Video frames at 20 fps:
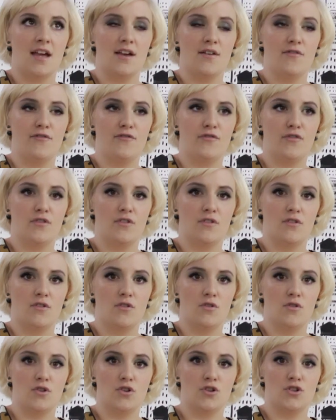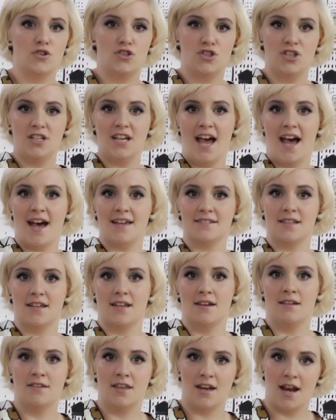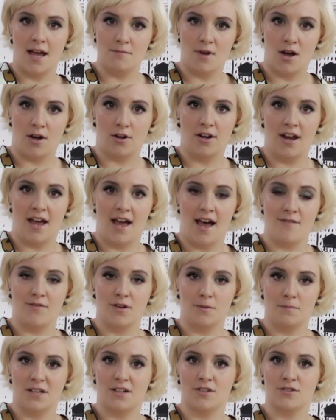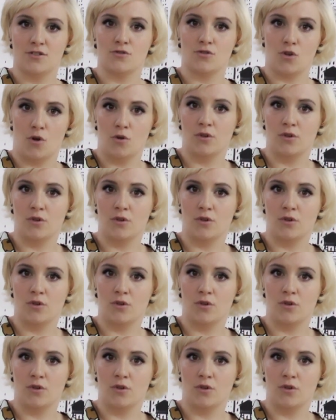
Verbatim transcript: if she has it, then I'm not going to have it because there's